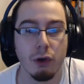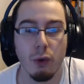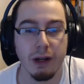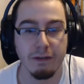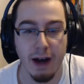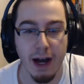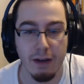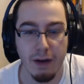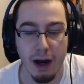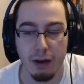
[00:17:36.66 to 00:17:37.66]

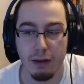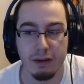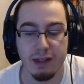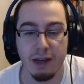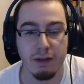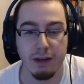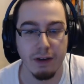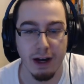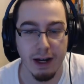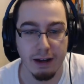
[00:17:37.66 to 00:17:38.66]
25 out of these
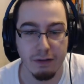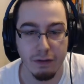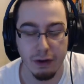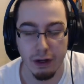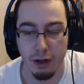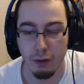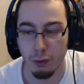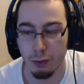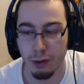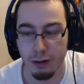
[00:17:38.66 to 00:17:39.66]
75
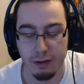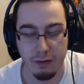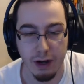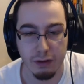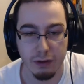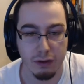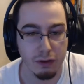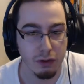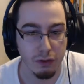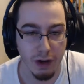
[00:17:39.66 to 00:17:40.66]
Woodbury survivors
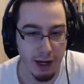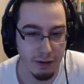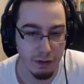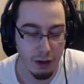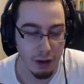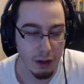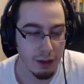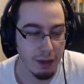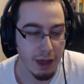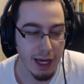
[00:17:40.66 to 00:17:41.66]
survive,
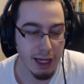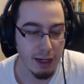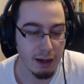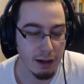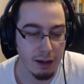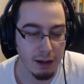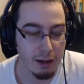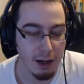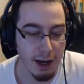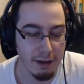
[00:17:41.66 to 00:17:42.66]
then
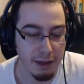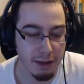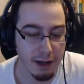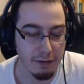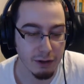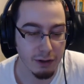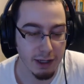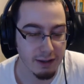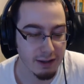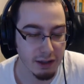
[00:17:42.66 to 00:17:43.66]
I think the governor
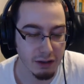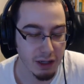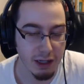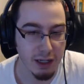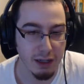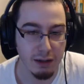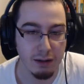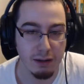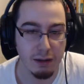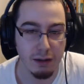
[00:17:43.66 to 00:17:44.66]
is still gonna
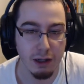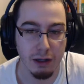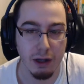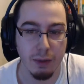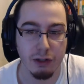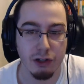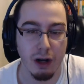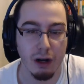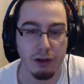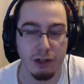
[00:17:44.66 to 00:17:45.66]
be in
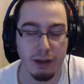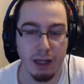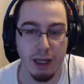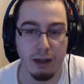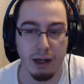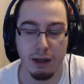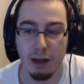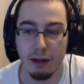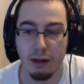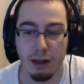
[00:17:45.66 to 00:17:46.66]
charge and lead,
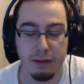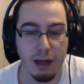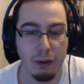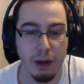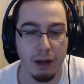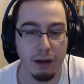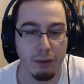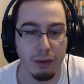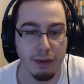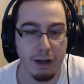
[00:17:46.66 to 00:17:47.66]
and he's got a
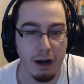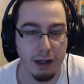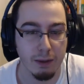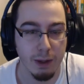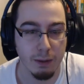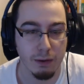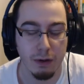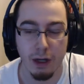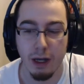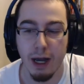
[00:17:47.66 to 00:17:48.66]
way with talking to
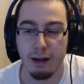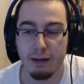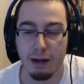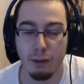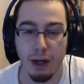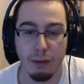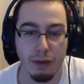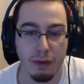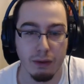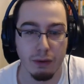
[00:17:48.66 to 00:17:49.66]
people, and he's got a way
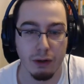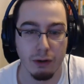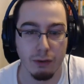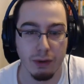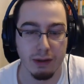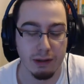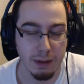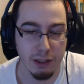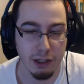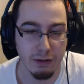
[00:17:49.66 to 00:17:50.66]
with with his
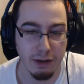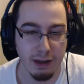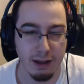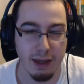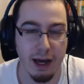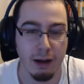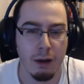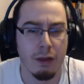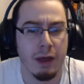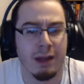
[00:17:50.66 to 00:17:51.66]
speech and everything like that
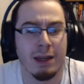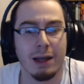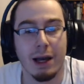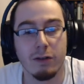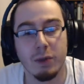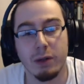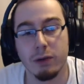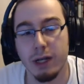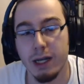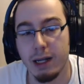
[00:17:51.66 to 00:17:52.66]
he can kind of
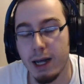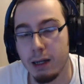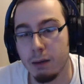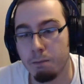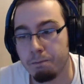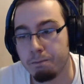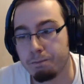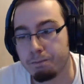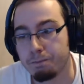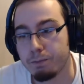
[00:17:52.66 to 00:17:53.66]
manipulate and
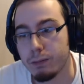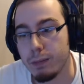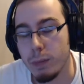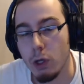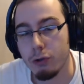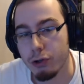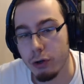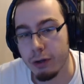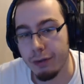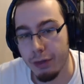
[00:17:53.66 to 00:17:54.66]

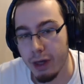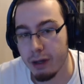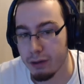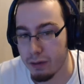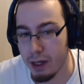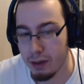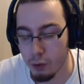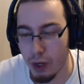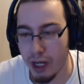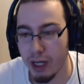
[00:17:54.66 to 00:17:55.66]
turn things
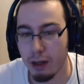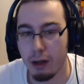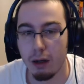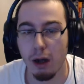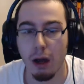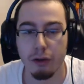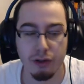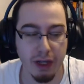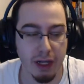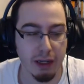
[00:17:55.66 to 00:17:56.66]
his way,
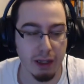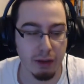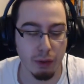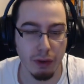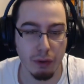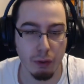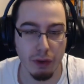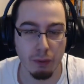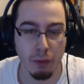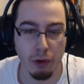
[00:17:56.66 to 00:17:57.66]
just like he did
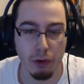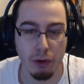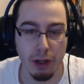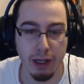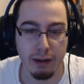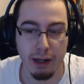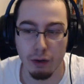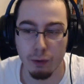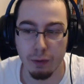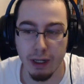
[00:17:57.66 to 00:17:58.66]
with Merle and
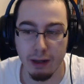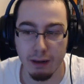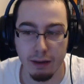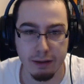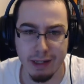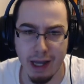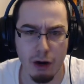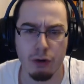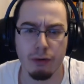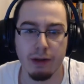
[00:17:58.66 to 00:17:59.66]
Daryl being these
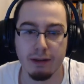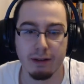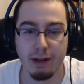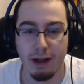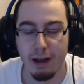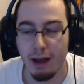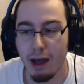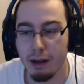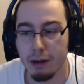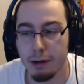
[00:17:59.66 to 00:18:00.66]
terrorists.
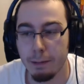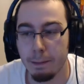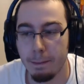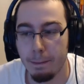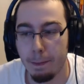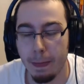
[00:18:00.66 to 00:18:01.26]
And